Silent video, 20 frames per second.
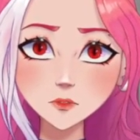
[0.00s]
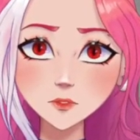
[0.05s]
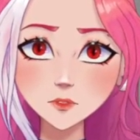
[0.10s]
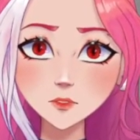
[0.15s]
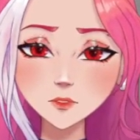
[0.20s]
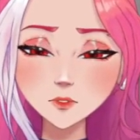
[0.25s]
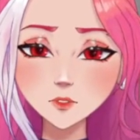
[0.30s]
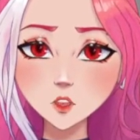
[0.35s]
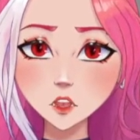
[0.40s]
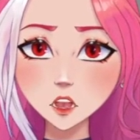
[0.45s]

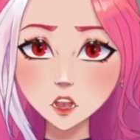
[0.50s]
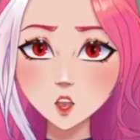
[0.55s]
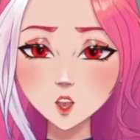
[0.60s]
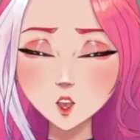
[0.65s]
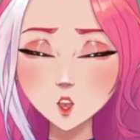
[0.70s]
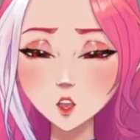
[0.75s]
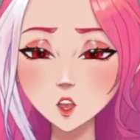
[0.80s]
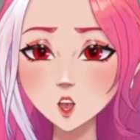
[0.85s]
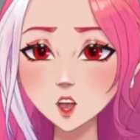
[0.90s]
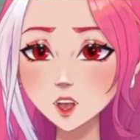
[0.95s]
Oh, there's
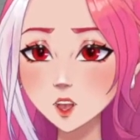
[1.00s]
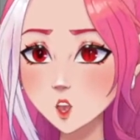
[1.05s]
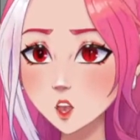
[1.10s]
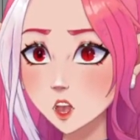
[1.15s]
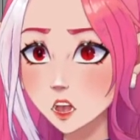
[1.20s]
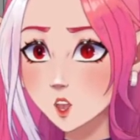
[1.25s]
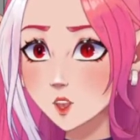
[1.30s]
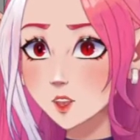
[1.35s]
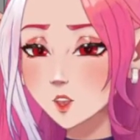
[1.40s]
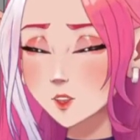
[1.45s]
just straight
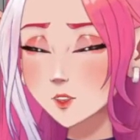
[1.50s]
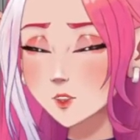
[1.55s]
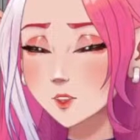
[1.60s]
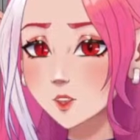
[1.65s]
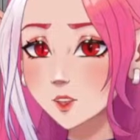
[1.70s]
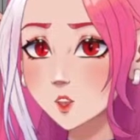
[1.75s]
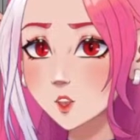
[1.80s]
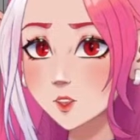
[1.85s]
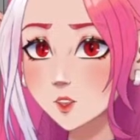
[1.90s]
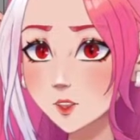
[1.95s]
up an
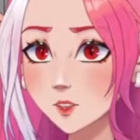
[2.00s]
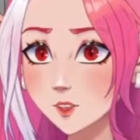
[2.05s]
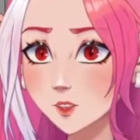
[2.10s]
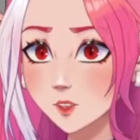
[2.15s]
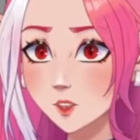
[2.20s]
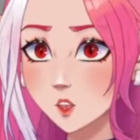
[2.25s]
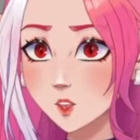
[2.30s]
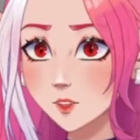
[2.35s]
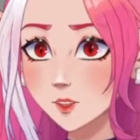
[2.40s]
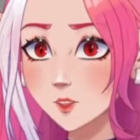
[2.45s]
ability called
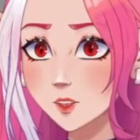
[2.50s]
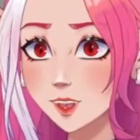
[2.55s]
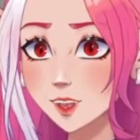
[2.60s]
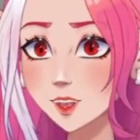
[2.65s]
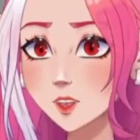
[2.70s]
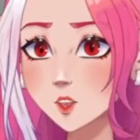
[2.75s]
Suffocate?